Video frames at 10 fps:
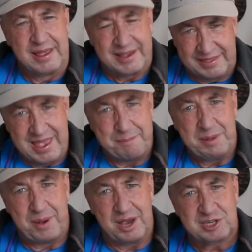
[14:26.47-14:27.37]
Can that
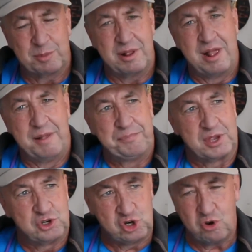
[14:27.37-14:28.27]
be possible?
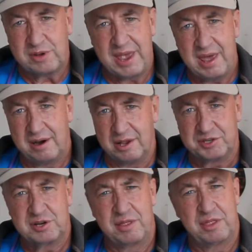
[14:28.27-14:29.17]
Two
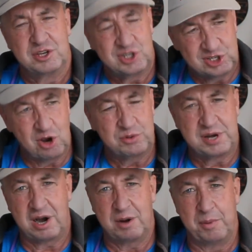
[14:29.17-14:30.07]
candidates so
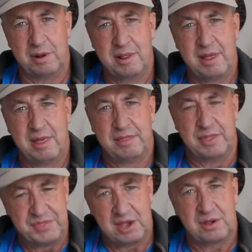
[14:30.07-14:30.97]
terrible
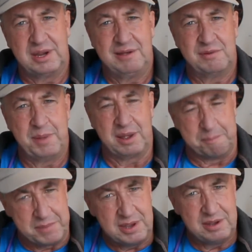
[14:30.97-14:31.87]
that they could even make
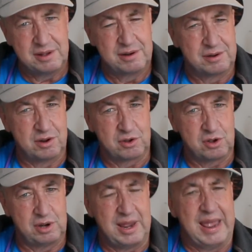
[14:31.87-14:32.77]
me look good.